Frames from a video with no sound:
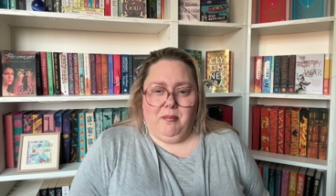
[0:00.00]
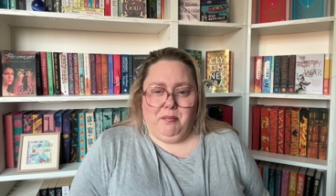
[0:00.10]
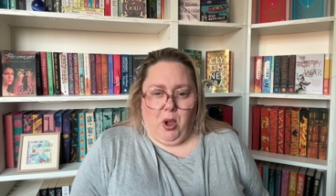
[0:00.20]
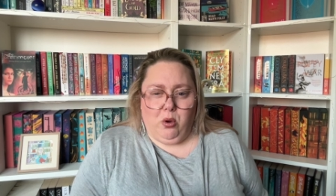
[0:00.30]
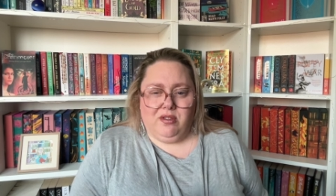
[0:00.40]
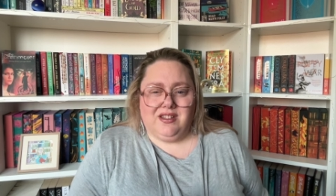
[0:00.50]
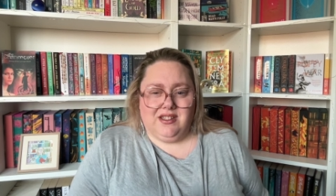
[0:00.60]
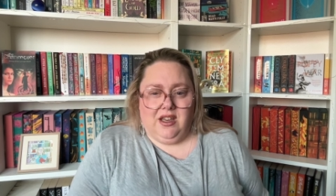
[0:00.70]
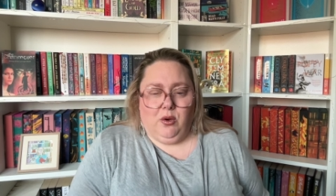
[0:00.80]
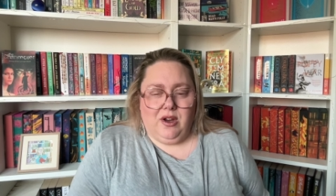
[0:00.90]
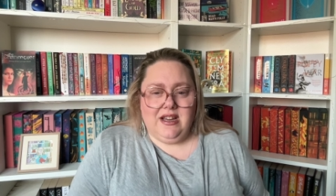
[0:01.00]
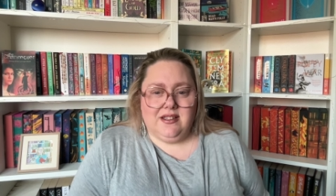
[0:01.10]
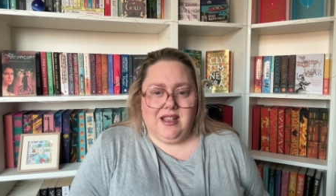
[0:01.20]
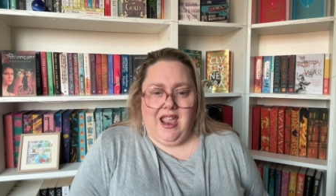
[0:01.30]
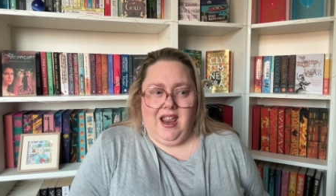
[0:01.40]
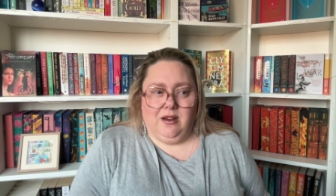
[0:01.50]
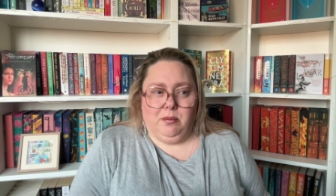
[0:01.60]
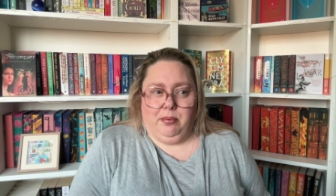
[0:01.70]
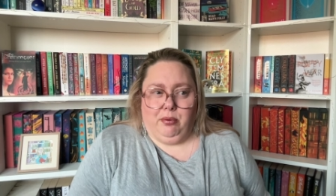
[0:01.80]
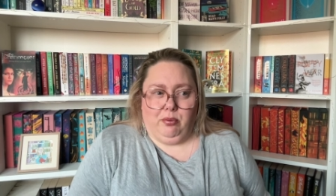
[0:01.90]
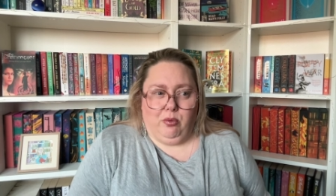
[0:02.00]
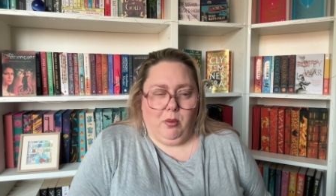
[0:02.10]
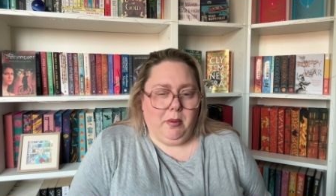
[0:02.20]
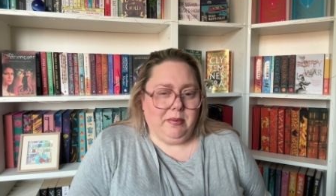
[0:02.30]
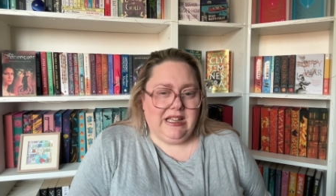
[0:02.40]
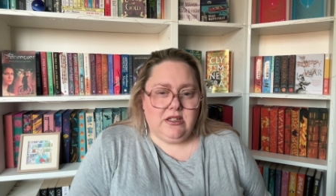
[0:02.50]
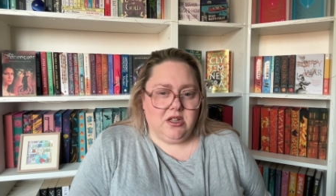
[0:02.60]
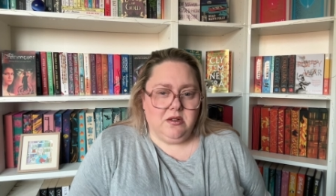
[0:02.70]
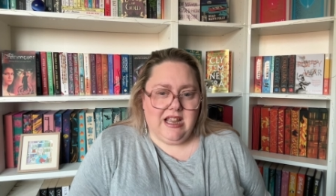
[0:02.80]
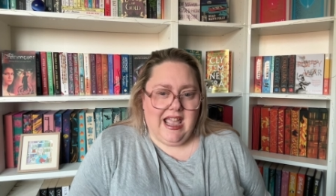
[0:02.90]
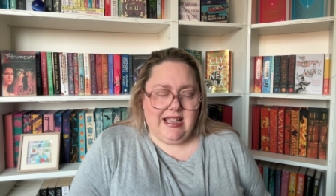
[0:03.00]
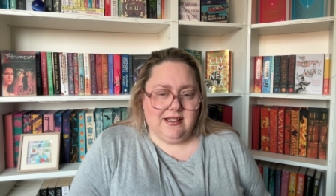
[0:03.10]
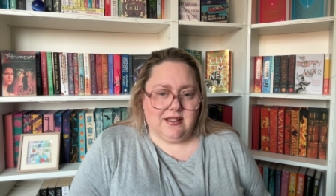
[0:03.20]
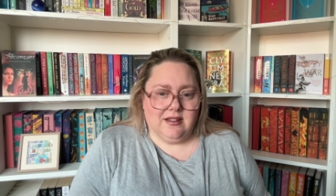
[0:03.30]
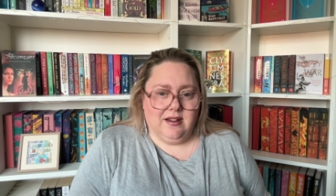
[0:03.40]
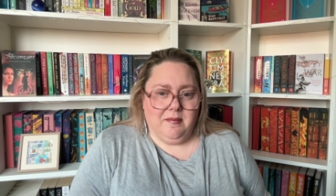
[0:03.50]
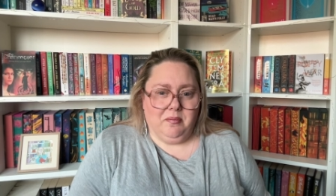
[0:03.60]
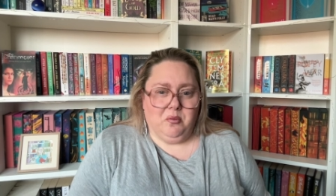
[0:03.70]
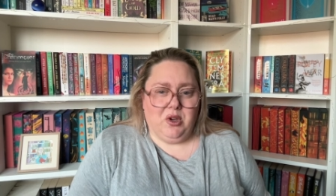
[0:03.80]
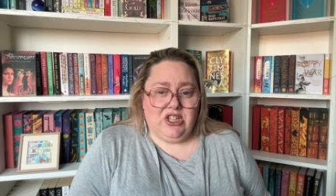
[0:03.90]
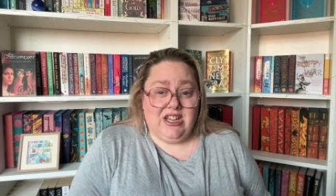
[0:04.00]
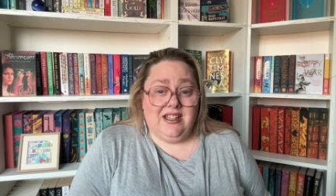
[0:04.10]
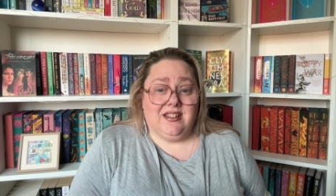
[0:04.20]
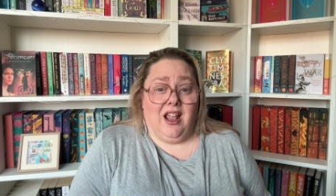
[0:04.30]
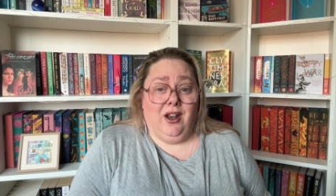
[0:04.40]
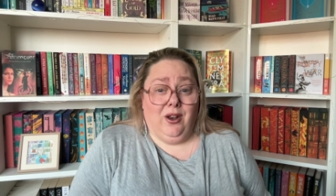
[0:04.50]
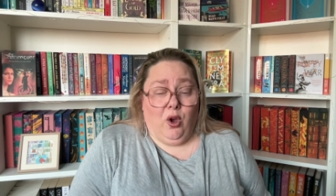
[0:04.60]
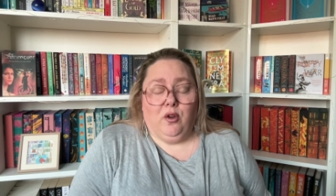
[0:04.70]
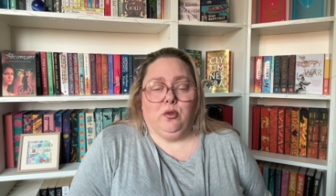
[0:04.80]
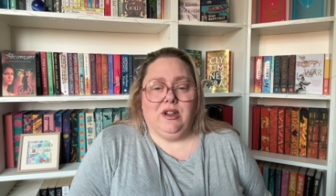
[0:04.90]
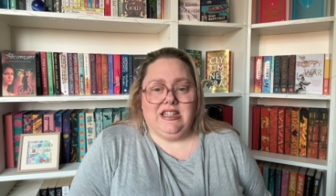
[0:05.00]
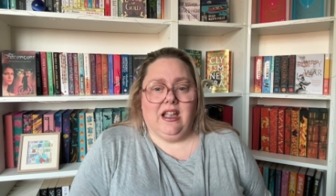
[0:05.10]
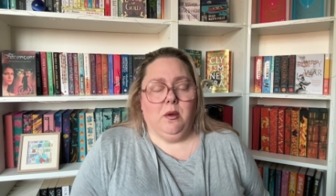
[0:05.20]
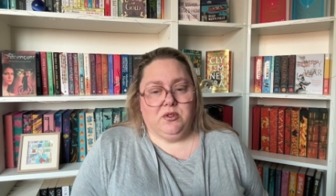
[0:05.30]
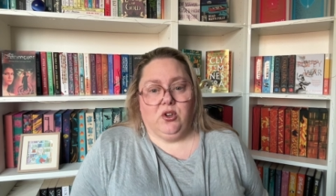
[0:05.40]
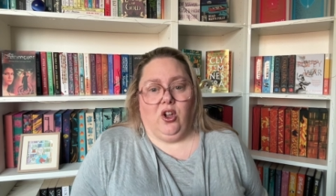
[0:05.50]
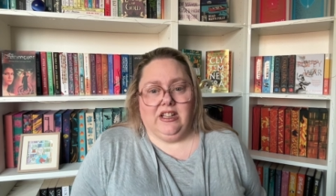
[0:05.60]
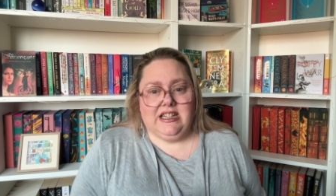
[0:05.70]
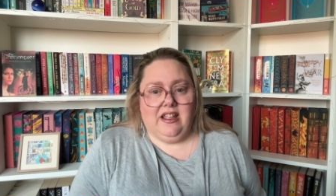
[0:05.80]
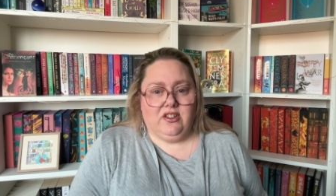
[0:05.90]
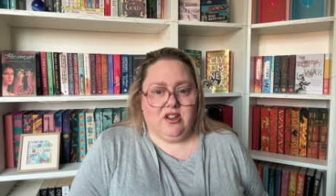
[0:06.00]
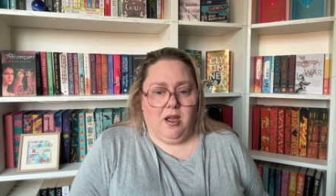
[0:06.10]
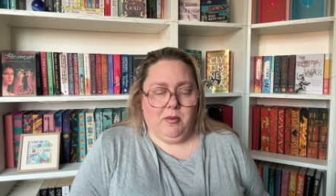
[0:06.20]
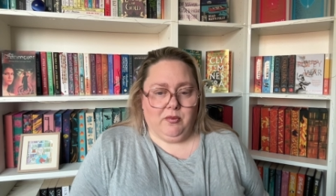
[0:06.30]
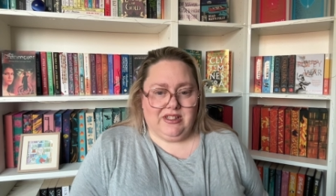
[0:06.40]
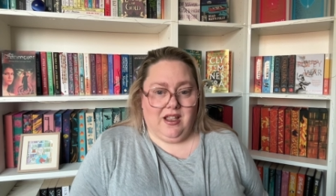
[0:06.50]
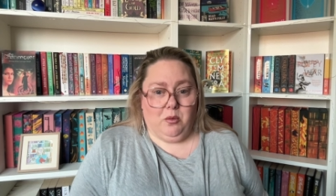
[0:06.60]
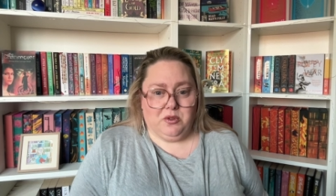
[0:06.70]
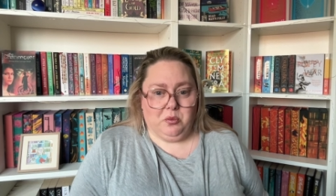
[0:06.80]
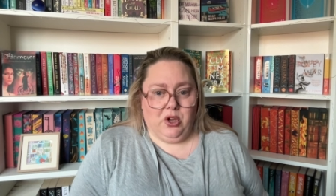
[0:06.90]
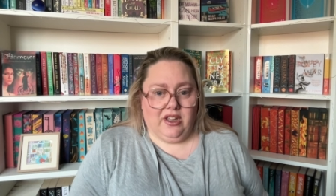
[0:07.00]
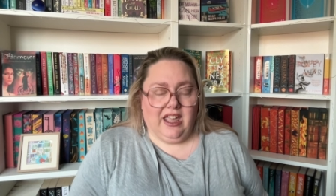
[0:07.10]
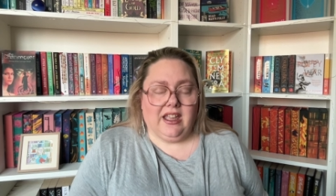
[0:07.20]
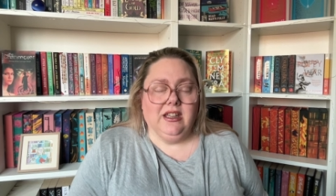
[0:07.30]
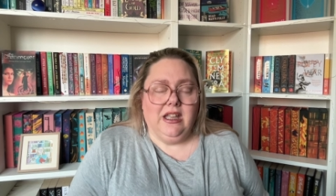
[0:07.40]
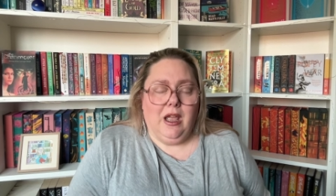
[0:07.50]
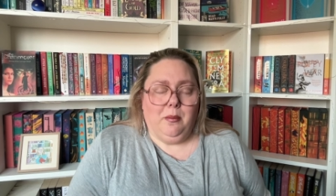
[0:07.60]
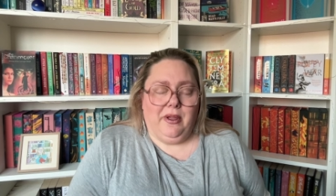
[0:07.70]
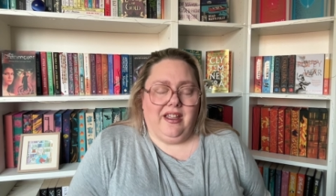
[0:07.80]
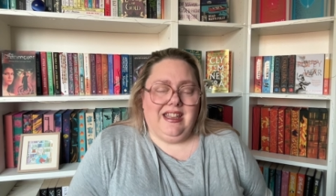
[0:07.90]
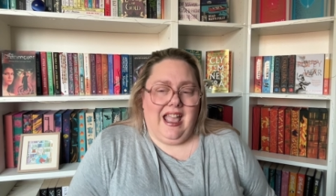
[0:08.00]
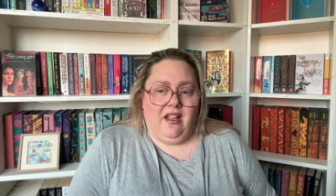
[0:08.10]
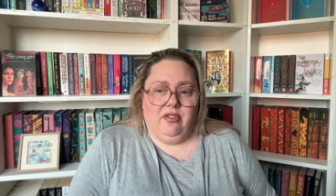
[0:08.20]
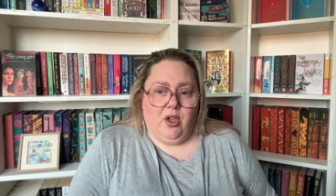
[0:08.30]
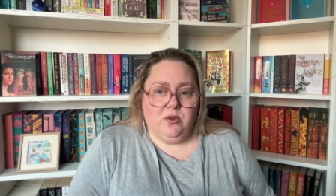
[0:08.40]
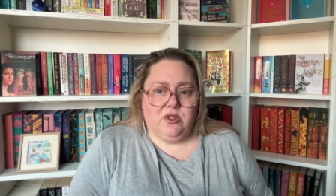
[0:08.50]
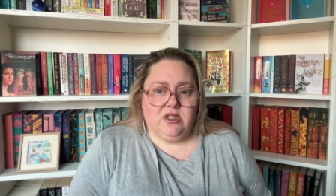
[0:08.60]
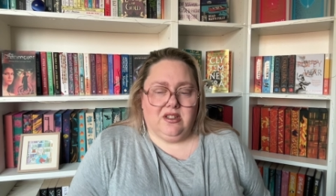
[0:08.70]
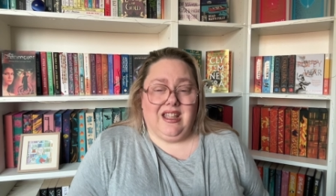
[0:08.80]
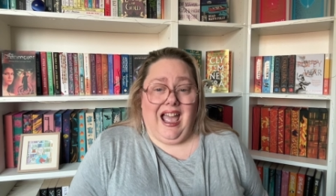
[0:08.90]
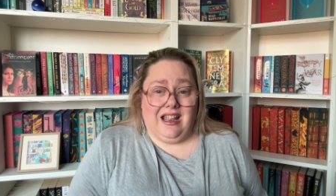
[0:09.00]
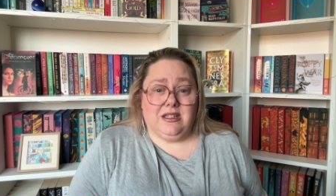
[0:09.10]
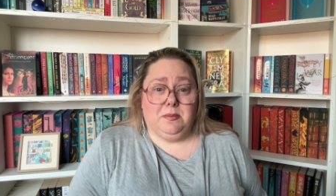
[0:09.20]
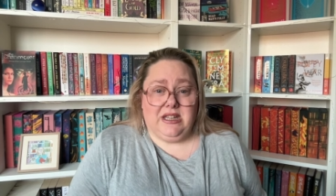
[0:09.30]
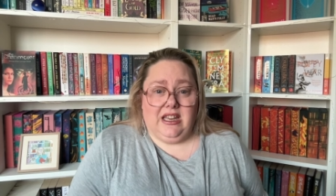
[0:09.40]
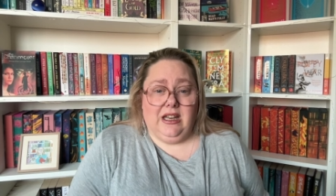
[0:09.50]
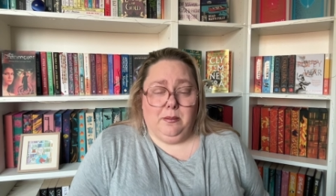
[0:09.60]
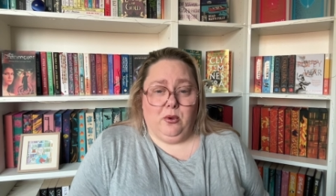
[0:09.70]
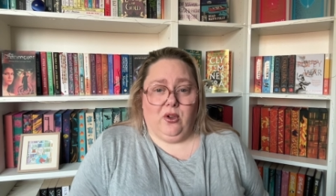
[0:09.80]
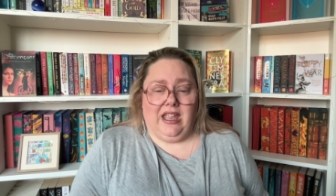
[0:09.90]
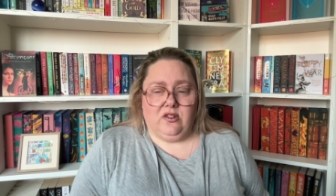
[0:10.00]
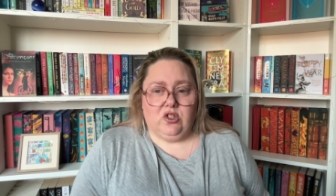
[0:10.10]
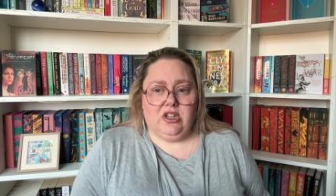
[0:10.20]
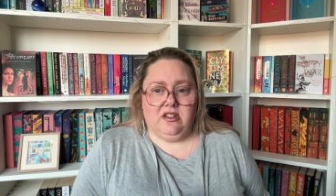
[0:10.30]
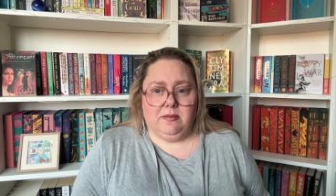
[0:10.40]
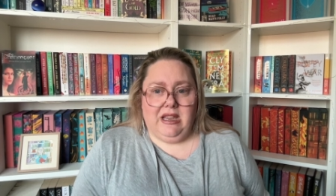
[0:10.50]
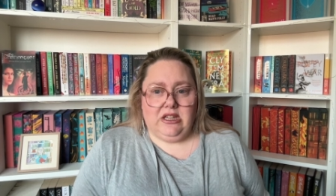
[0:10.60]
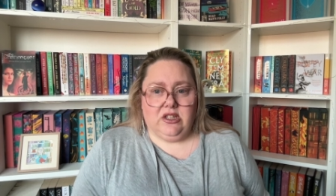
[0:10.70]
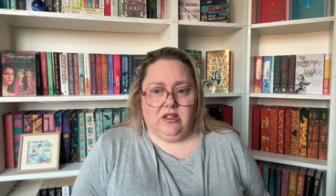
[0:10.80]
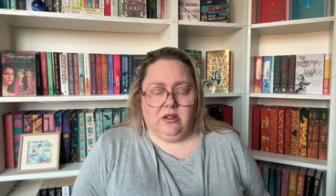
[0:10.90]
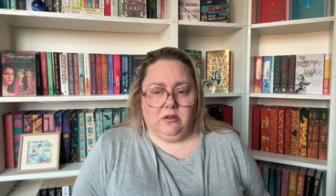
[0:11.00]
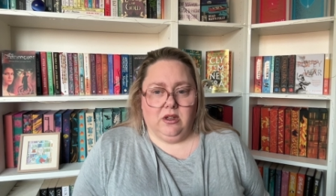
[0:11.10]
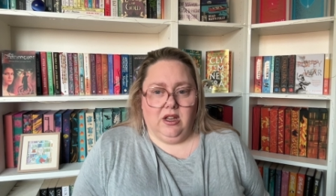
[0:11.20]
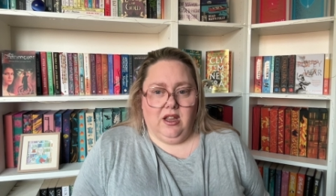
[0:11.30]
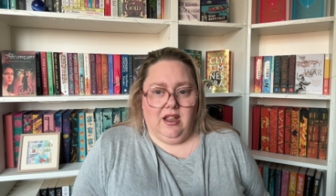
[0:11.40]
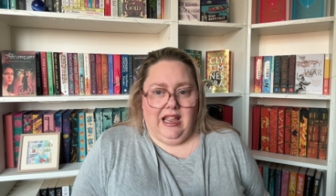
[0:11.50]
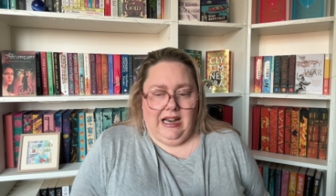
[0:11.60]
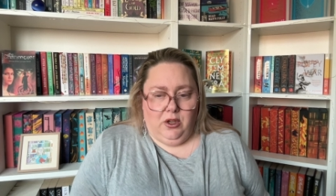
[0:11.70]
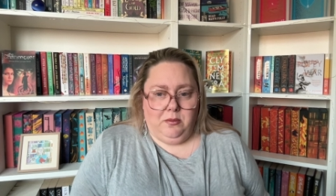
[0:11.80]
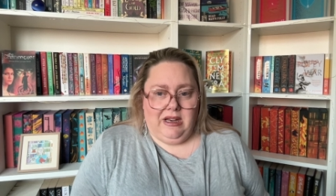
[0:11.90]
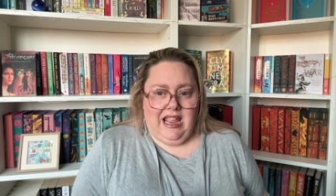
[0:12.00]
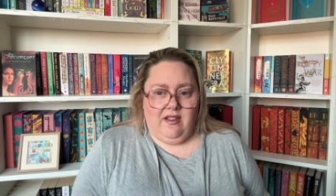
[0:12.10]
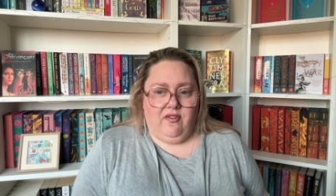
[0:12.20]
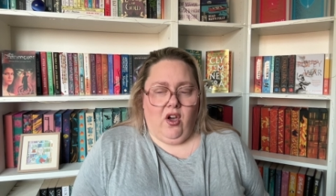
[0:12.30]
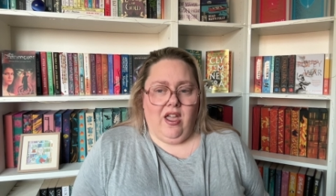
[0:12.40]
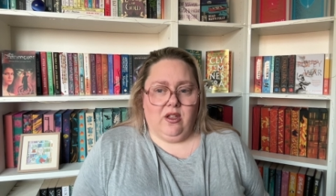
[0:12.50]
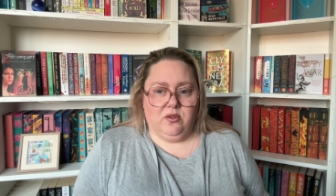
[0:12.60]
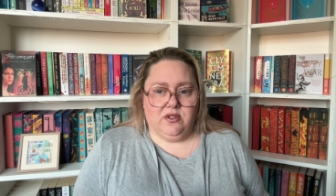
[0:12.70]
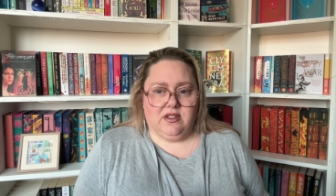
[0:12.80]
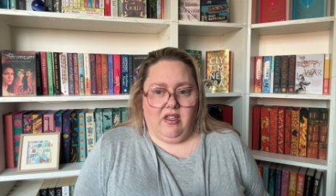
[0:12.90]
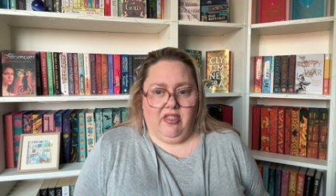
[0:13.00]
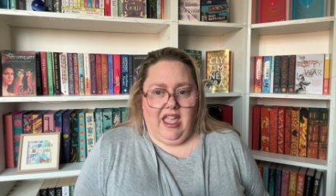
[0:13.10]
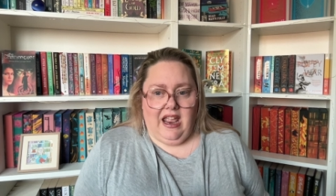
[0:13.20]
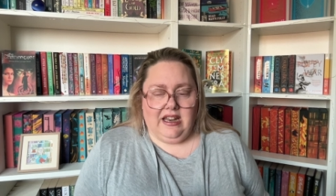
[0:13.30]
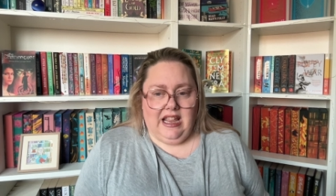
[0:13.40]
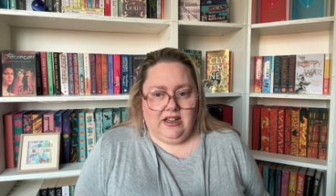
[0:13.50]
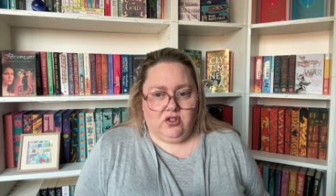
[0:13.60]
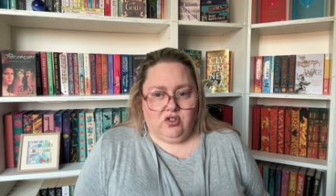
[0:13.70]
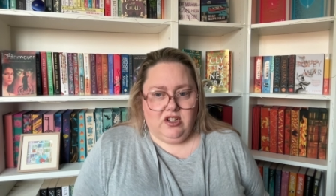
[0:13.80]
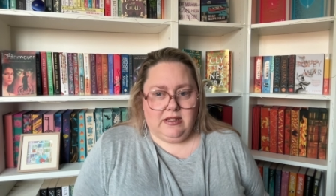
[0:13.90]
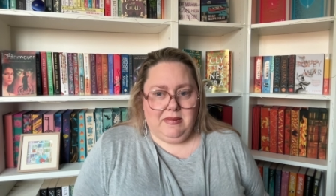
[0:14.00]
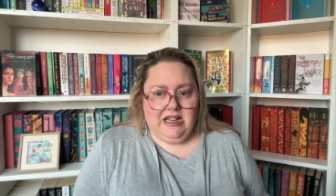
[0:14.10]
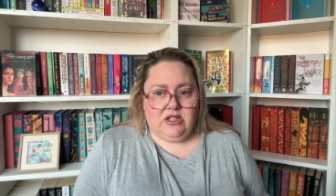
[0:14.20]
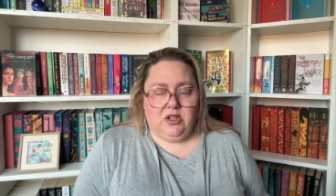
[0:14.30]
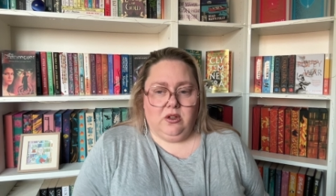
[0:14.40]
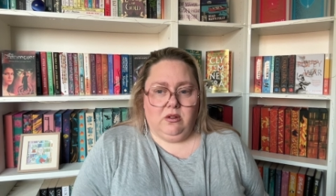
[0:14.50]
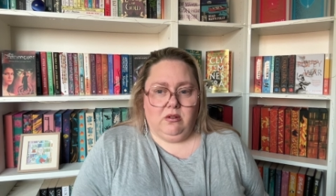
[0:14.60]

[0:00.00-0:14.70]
both series in probably two days, which is a lot of reading. I was on holiday at the time, obviously I wasn't working, but yeah, those that particular book introduced me to Illuminae files. Then it introduced me to